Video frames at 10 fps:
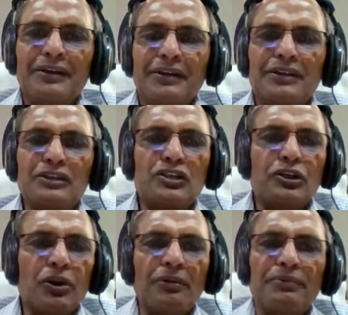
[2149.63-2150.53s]
There is a
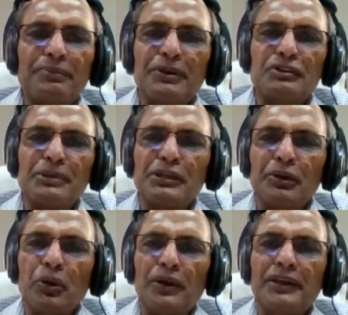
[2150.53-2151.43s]
lot of difference
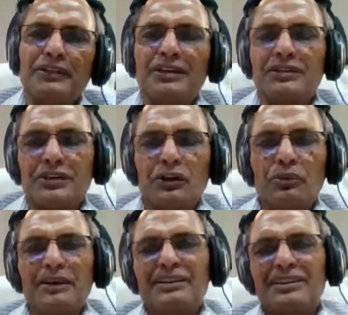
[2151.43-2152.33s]
between knowing things and
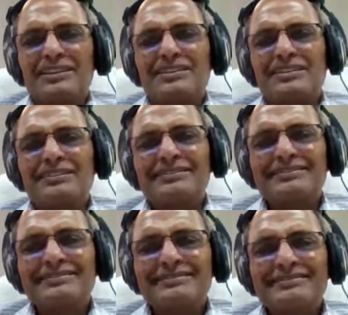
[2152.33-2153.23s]
doing things.